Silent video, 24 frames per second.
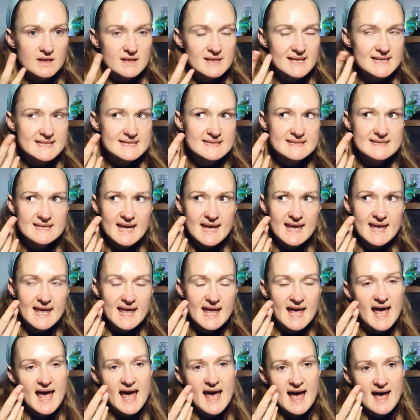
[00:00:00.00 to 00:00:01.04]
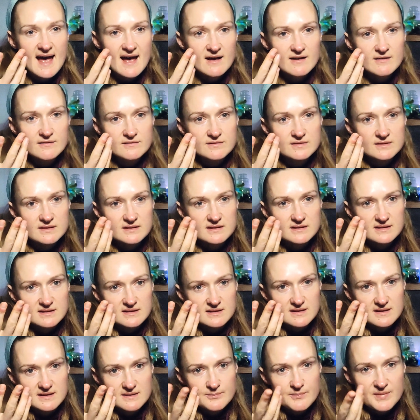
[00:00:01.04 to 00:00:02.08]
let's say have
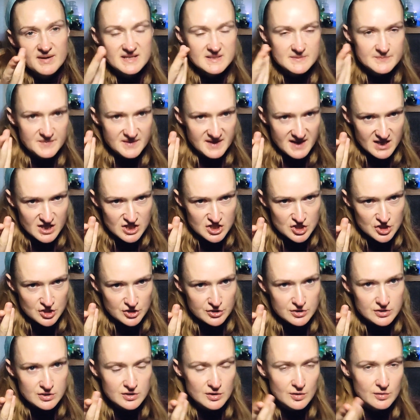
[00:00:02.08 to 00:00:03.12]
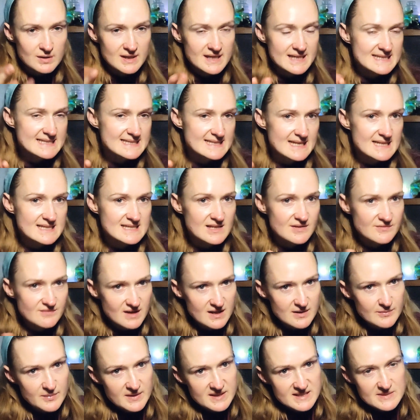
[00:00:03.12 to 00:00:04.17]
perspiration, let's say
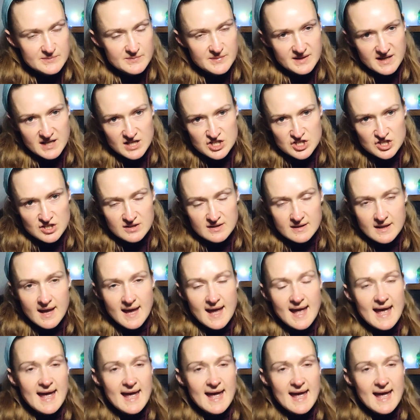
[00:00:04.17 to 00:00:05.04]
severe perspiration,